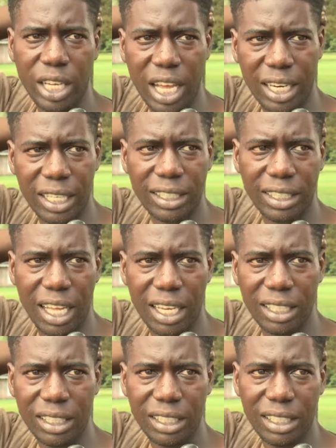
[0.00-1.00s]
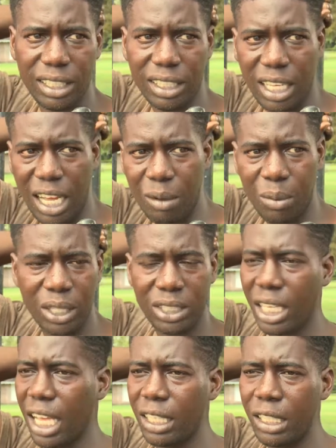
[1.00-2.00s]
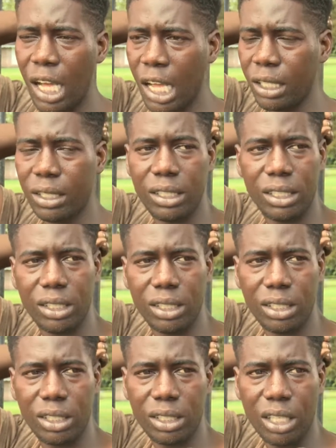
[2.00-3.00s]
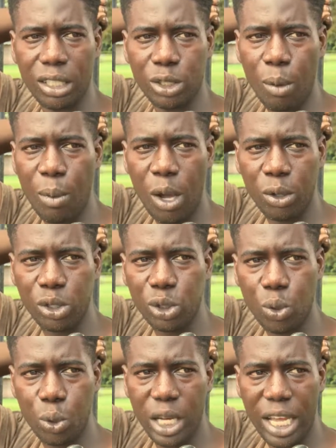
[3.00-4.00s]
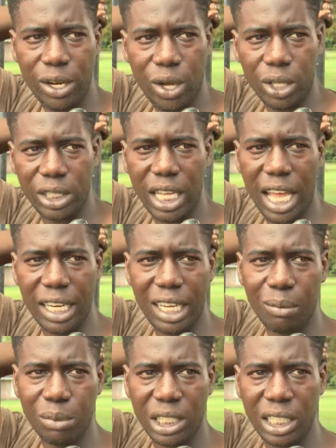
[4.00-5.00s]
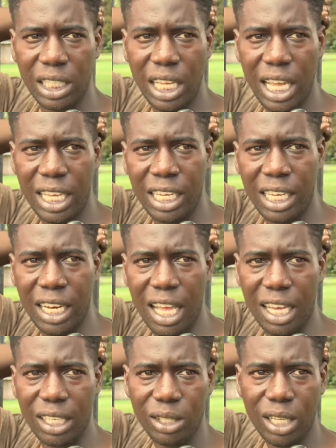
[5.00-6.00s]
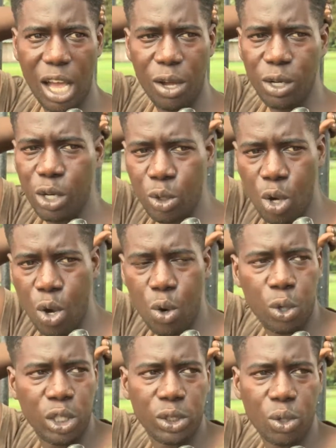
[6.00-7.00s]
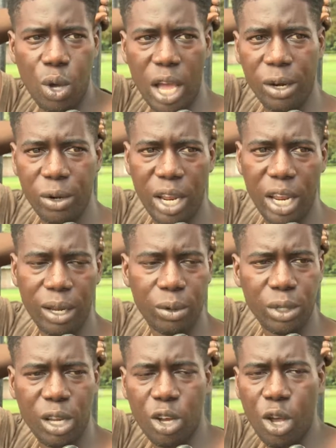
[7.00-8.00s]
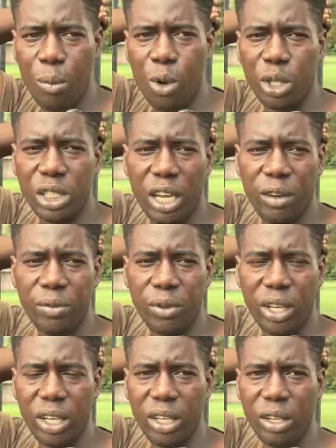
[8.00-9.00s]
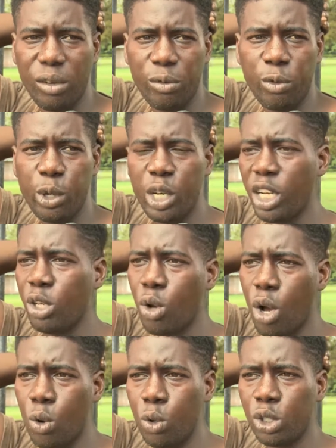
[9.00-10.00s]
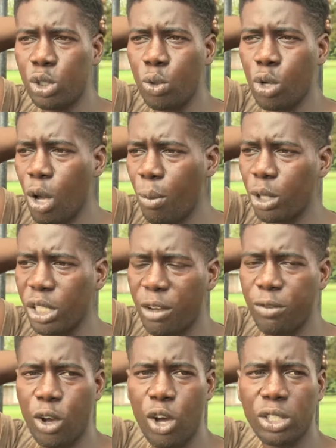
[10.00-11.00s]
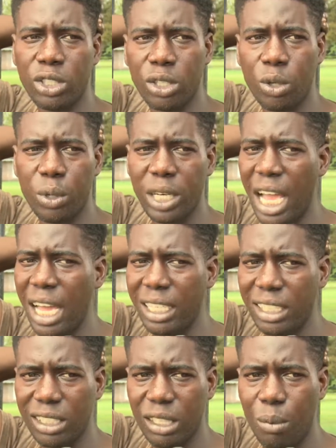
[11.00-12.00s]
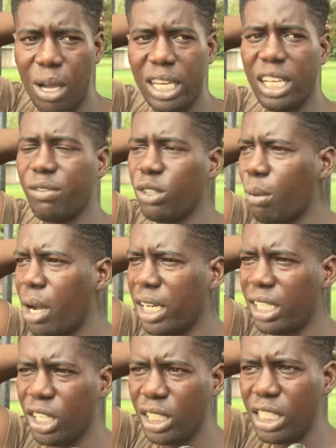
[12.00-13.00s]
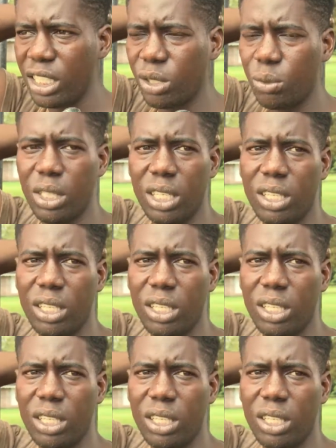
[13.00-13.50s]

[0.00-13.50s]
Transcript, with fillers: You understand? And I must say that. Someone who's so dead out here and them thing, they hear that. Because we don't know who is who and where. We don't come out here for freely know who is who. We come out here for us. So we not this nobody if nobody not this way.